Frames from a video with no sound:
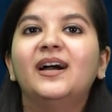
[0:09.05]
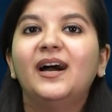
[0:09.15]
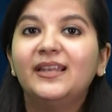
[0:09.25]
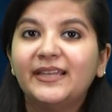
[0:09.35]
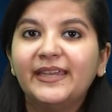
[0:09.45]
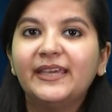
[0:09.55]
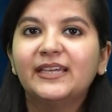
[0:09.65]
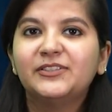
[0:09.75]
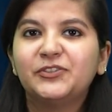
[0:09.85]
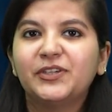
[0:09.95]
a leading
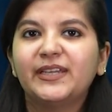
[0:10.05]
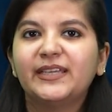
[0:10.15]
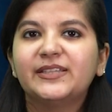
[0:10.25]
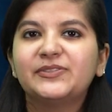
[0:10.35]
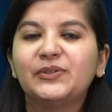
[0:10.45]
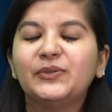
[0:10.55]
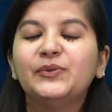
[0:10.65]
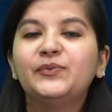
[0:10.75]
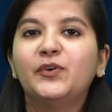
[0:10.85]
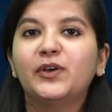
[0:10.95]
engineering
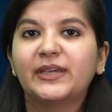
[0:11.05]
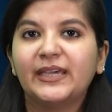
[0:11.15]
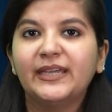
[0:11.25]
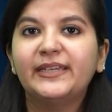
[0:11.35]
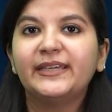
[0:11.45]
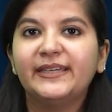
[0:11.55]
institute for GATE,